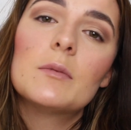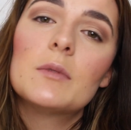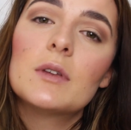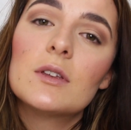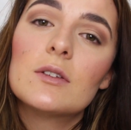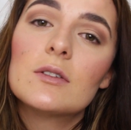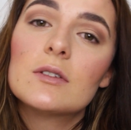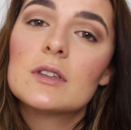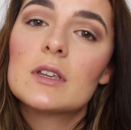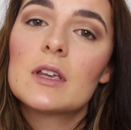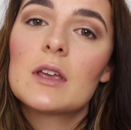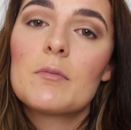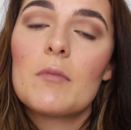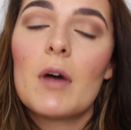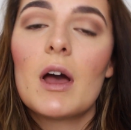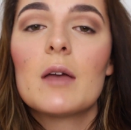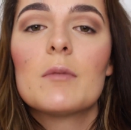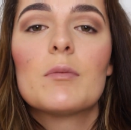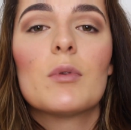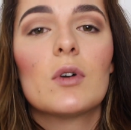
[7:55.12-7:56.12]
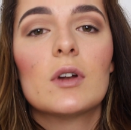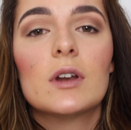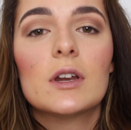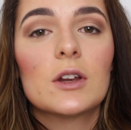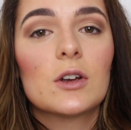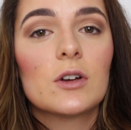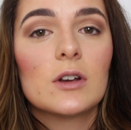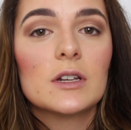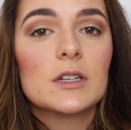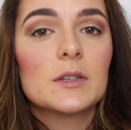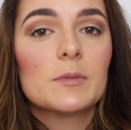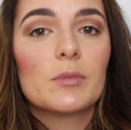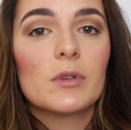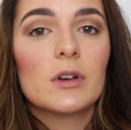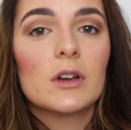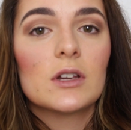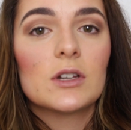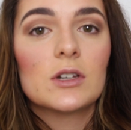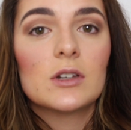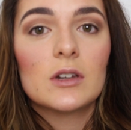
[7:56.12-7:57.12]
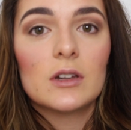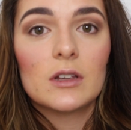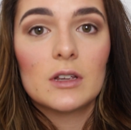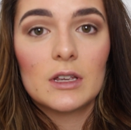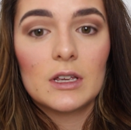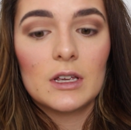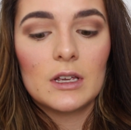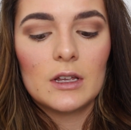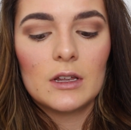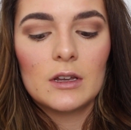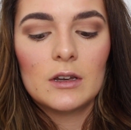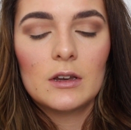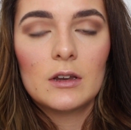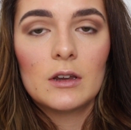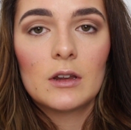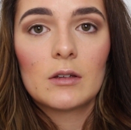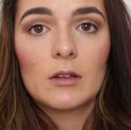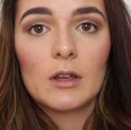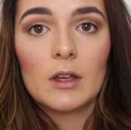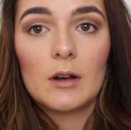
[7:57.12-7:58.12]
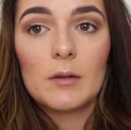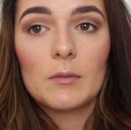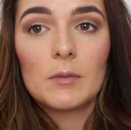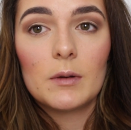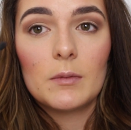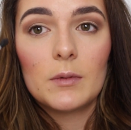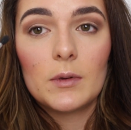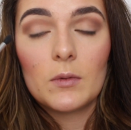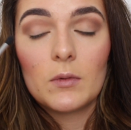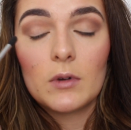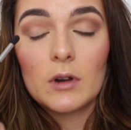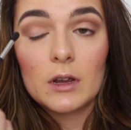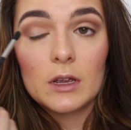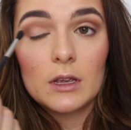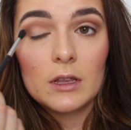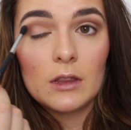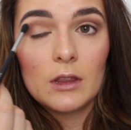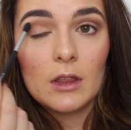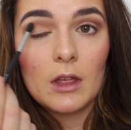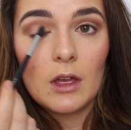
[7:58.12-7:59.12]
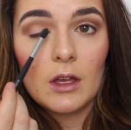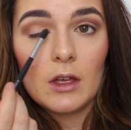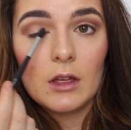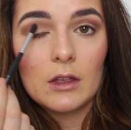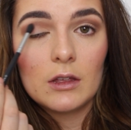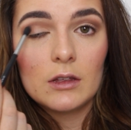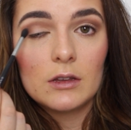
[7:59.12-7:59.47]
going to be using my pointed crease brush again, and I'm going to be working that